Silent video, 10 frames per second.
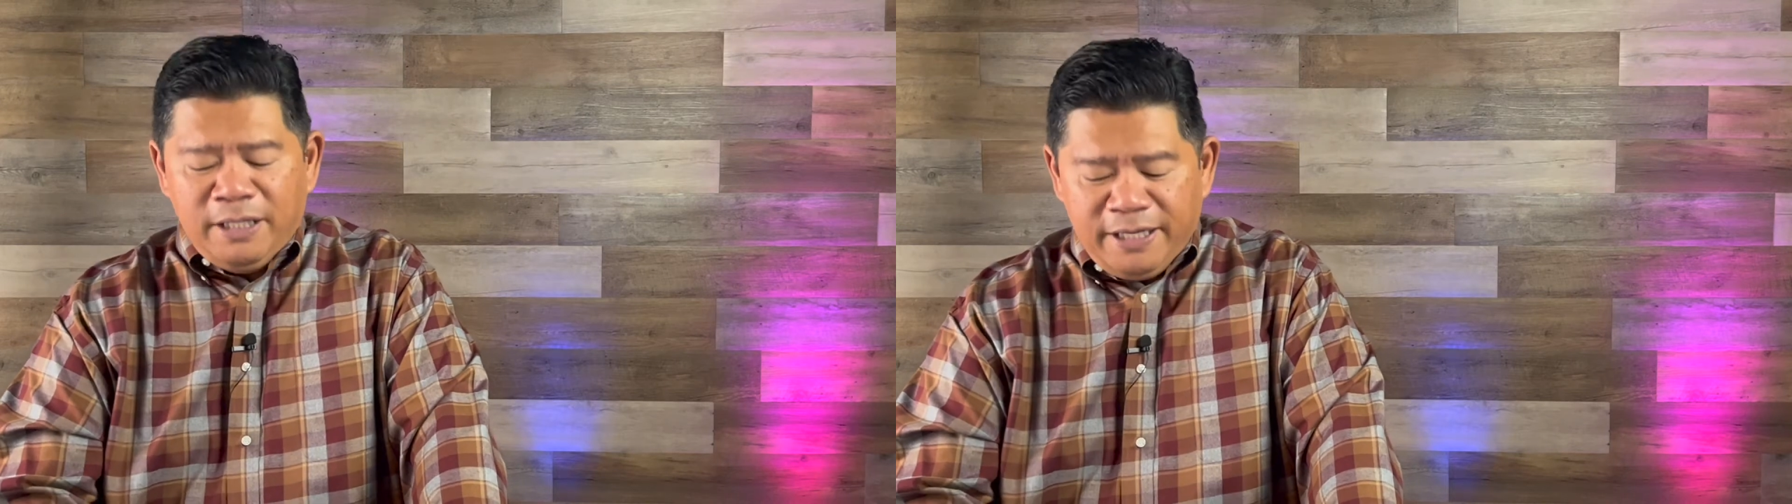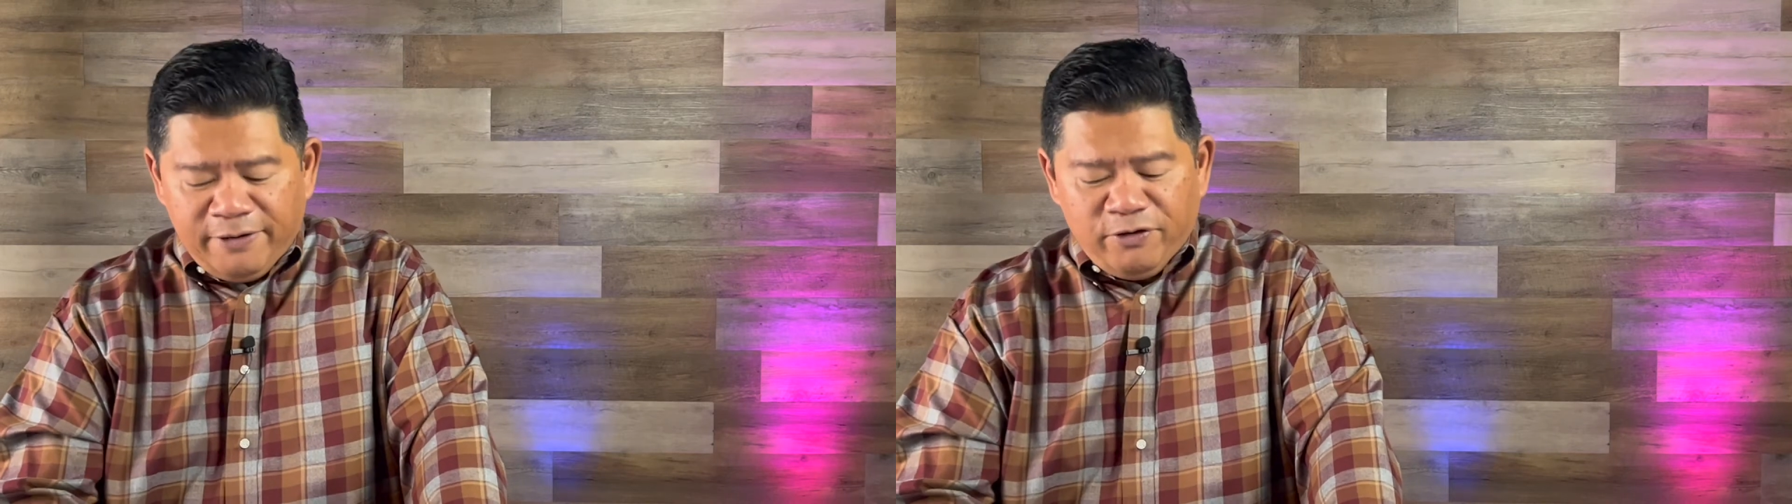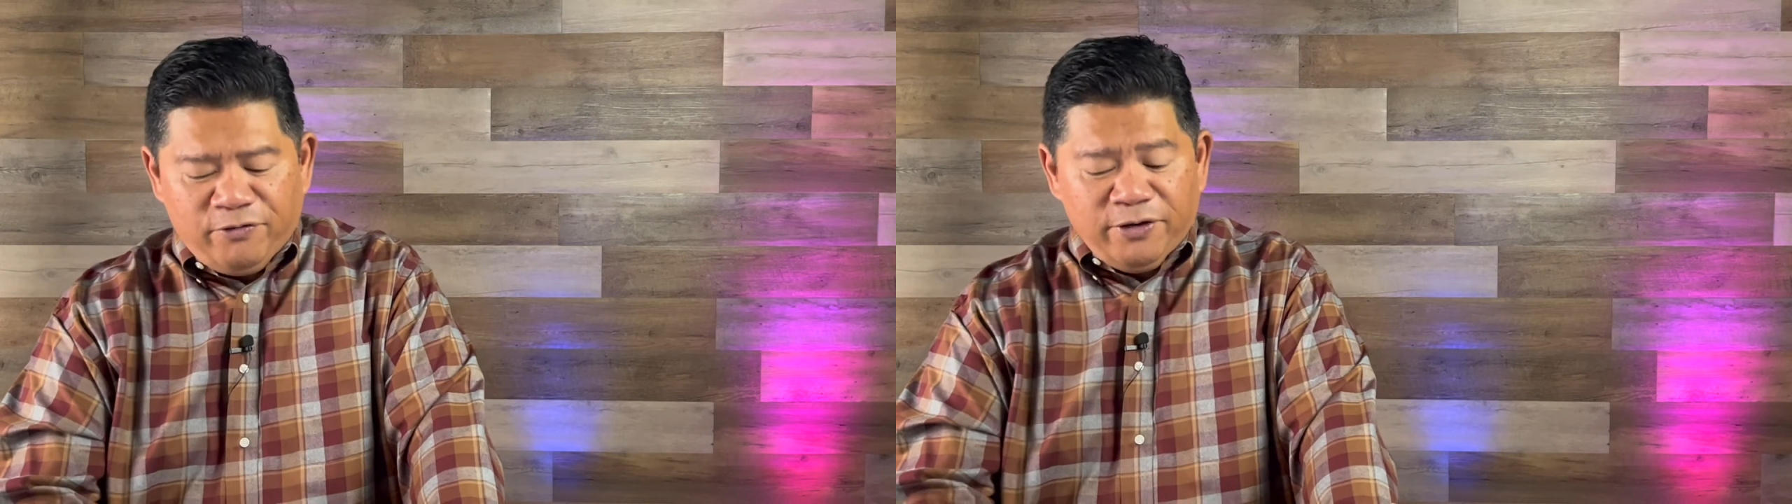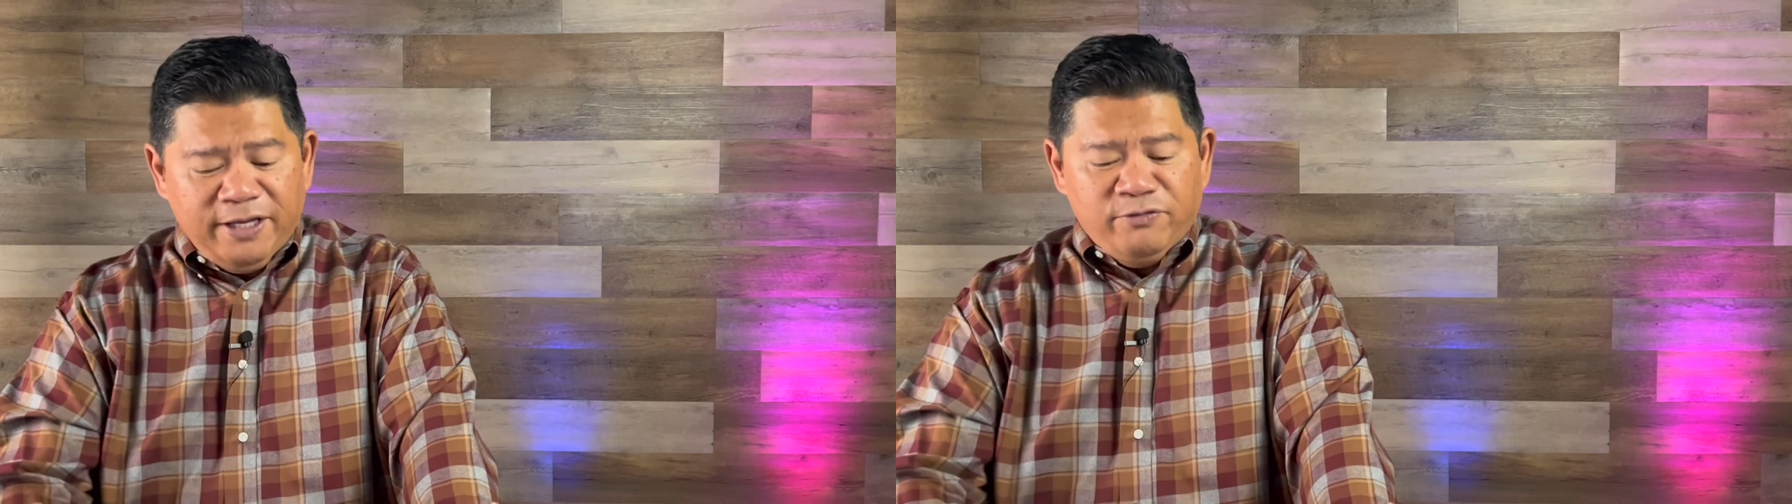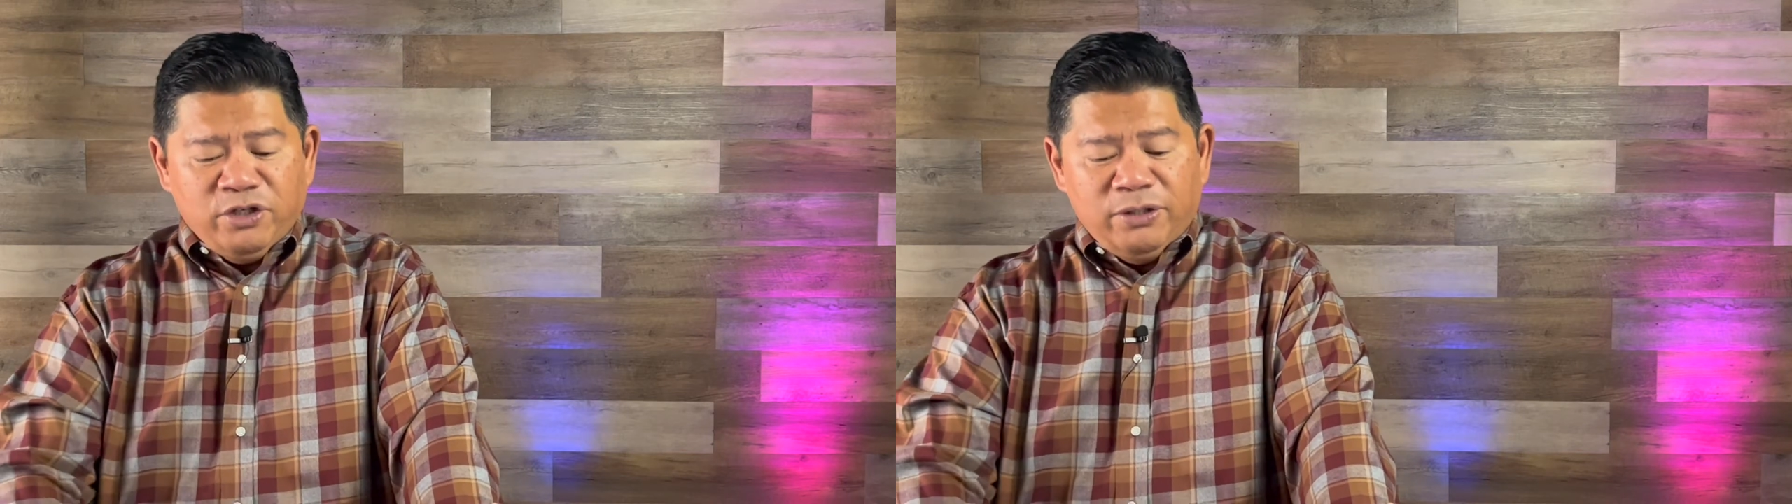never
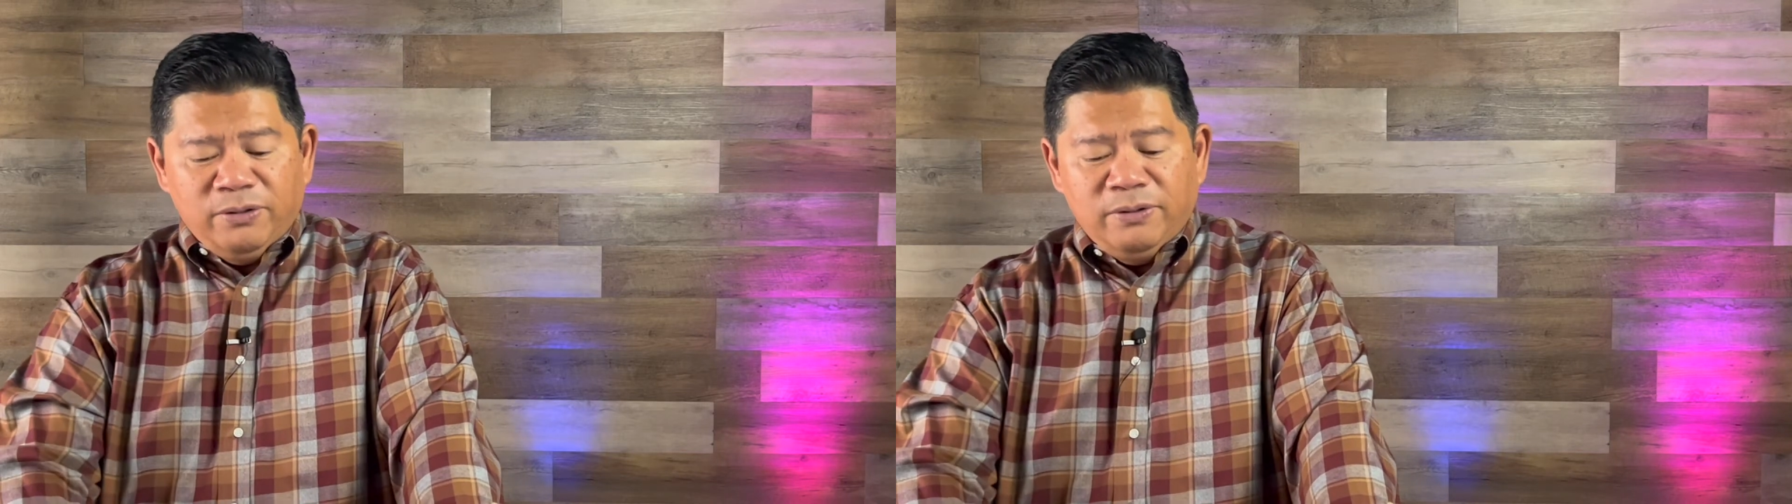forgives you.